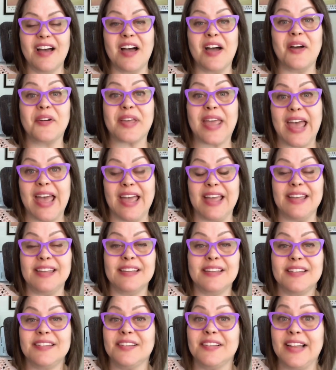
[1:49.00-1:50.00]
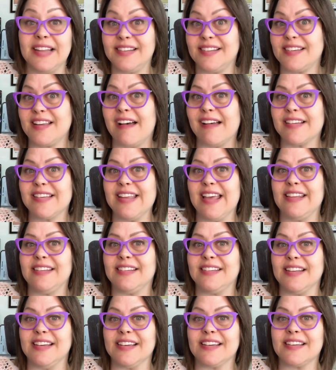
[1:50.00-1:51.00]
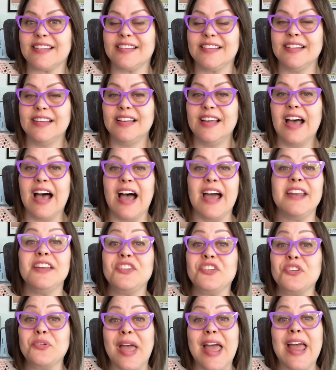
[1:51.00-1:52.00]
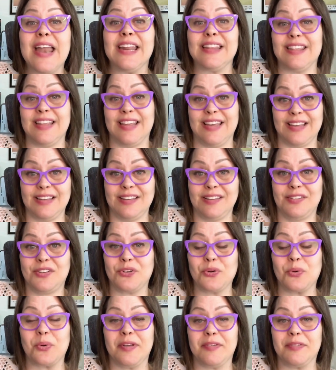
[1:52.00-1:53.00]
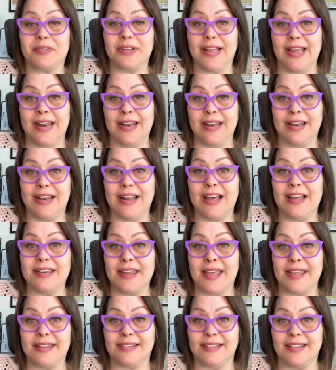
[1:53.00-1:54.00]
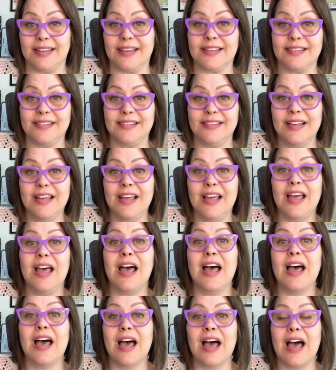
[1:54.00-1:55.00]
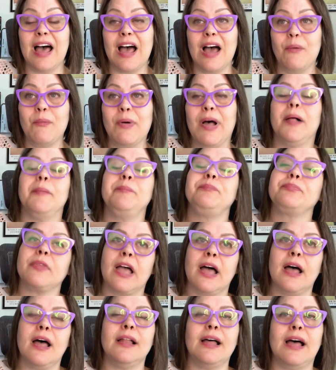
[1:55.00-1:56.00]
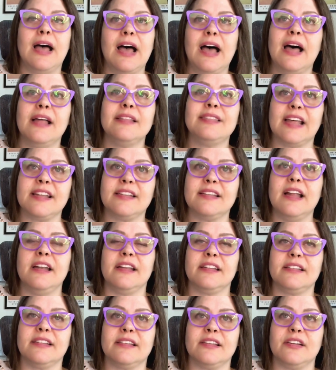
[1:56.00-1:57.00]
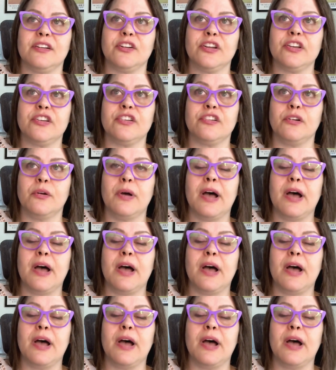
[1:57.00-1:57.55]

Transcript: Okay, so let's talk day 6. I didn't do anything story related on day 6. Well, that's not necessarily true.